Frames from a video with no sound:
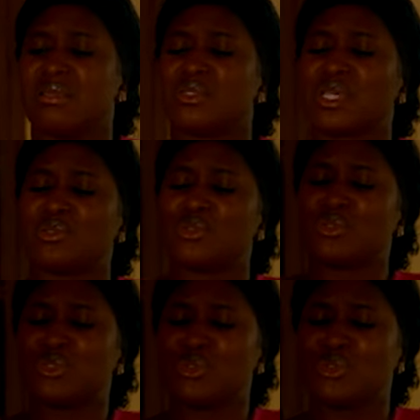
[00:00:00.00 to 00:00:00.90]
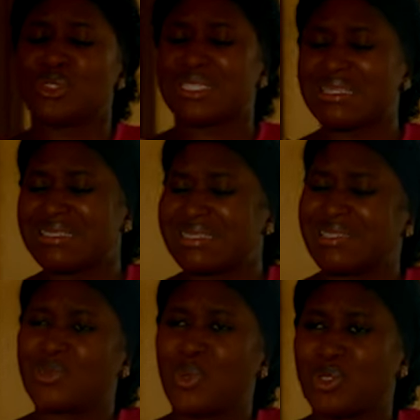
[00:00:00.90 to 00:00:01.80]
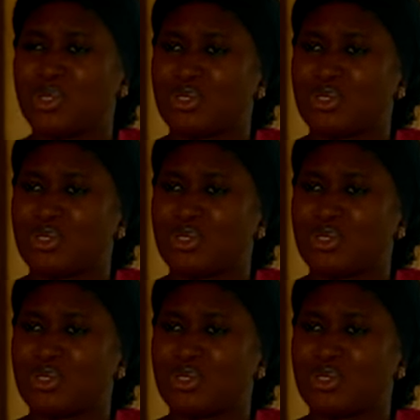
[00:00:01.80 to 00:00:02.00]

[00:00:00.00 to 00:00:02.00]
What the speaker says: you said this is what?